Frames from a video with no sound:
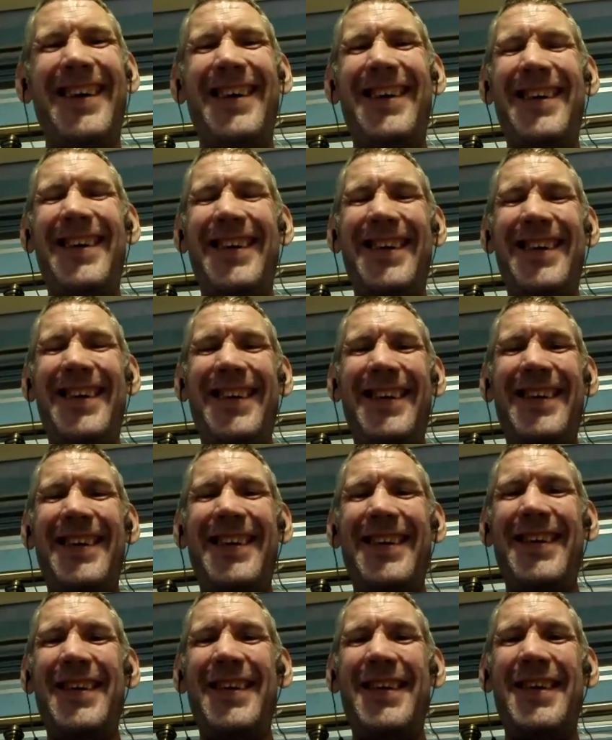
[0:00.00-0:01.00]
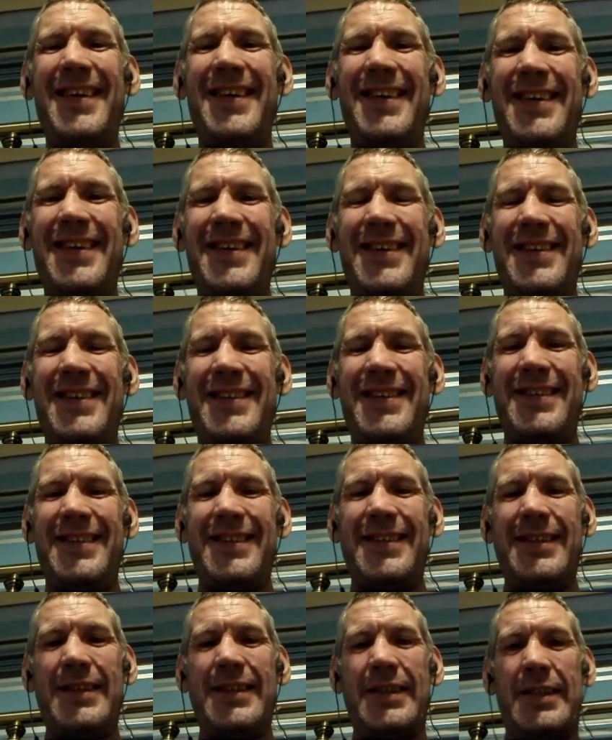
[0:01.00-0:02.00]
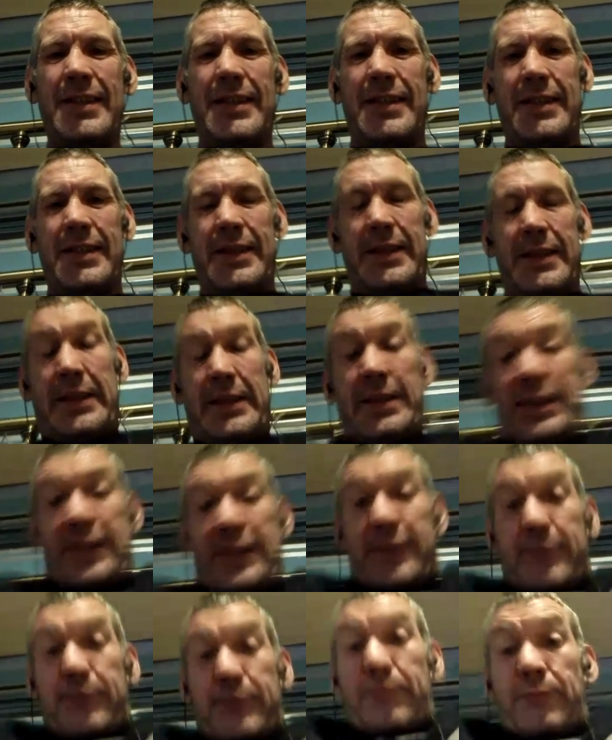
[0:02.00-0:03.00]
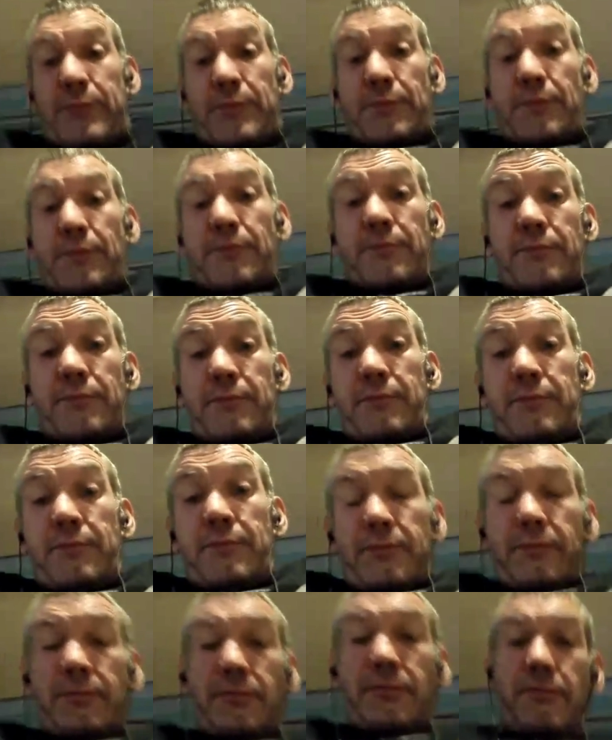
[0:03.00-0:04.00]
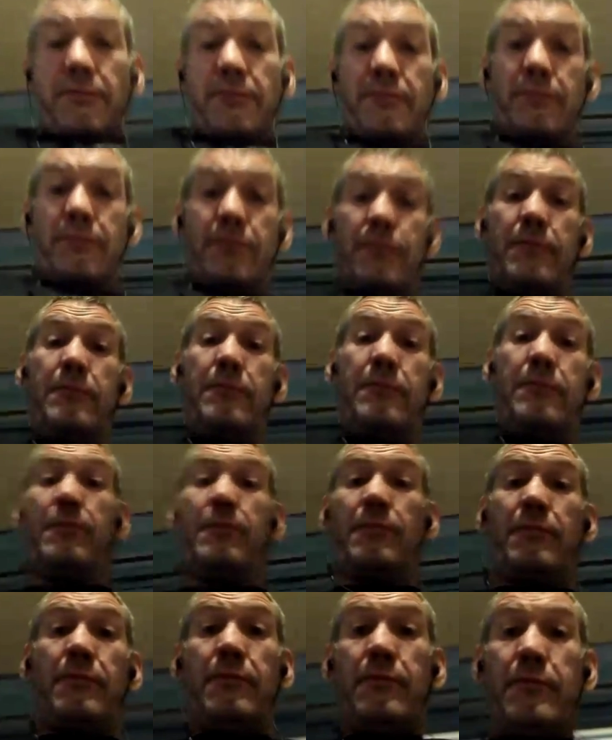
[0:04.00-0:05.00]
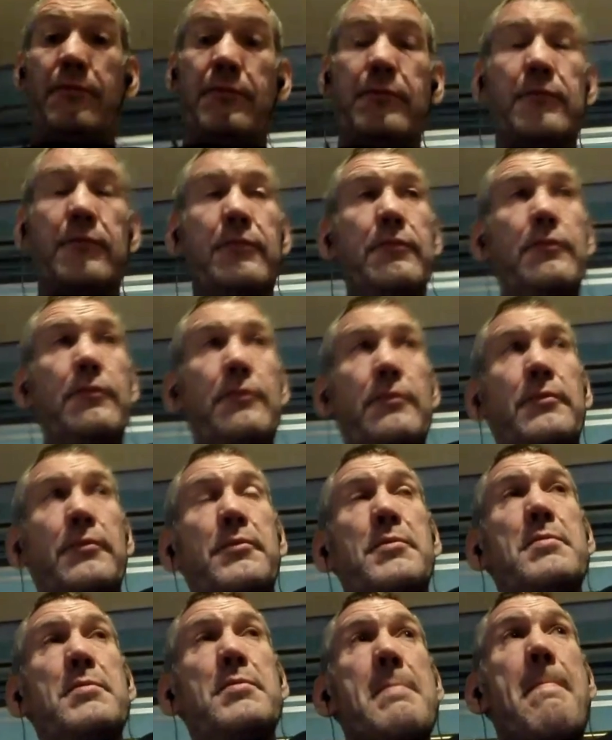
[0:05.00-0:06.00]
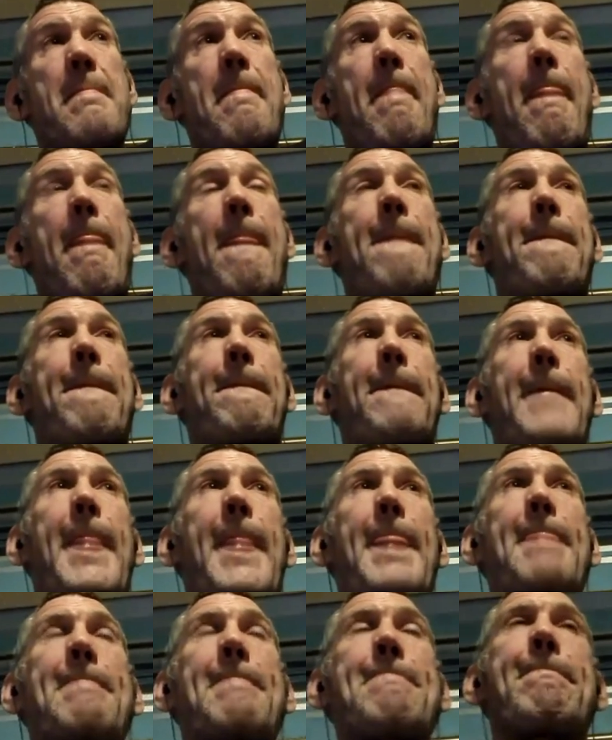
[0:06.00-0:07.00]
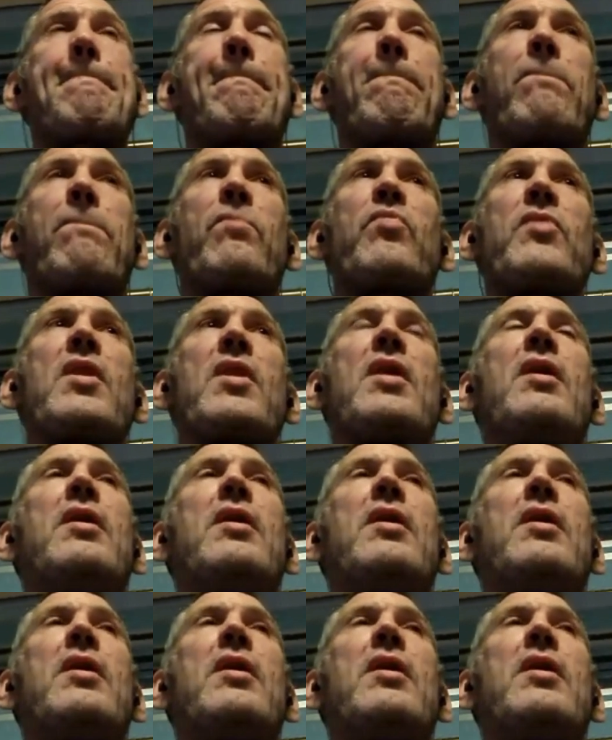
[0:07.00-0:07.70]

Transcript: Oh man! So give us the story of the hand plant, because I was really interested in that when you were selling that before.